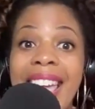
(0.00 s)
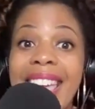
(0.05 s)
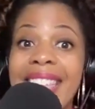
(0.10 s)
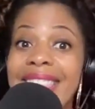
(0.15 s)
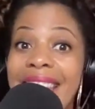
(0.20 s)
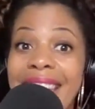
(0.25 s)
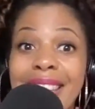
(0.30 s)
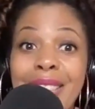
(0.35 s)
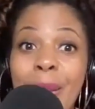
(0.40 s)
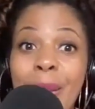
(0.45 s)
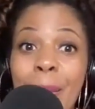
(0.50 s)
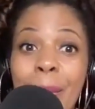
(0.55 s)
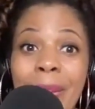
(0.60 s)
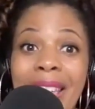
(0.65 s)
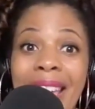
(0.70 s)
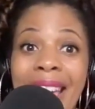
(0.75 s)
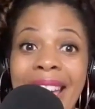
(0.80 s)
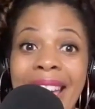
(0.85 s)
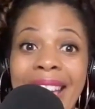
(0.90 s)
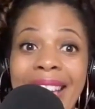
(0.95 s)
And that is
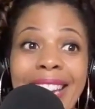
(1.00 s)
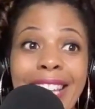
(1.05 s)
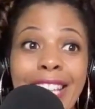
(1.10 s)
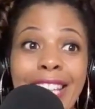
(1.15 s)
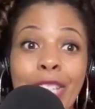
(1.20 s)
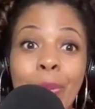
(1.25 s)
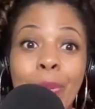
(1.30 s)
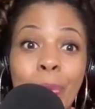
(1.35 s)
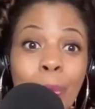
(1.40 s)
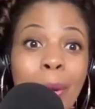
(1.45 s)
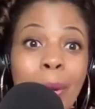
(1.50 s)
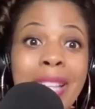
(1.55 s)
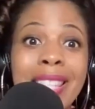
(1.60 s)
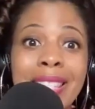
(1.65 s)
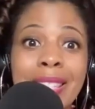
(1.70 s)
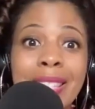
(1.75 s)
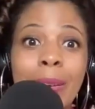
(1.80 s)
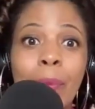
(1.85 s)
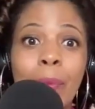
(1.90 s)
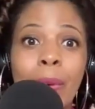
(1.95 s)
okay. Like you
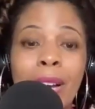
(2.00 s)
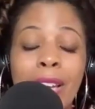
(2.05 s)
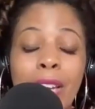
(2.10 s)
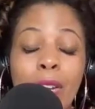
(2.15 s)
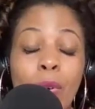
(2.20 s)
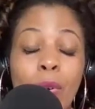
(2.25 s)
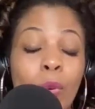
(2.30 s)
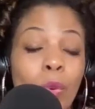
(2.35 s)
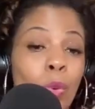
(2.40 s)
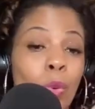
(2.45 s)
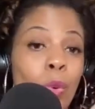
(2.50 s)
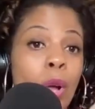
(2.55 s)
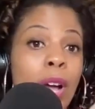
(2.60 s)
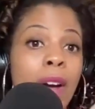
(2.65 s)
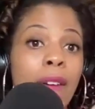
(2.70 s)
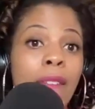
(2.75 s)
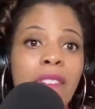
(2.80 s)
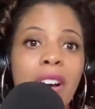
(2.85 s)
want someone who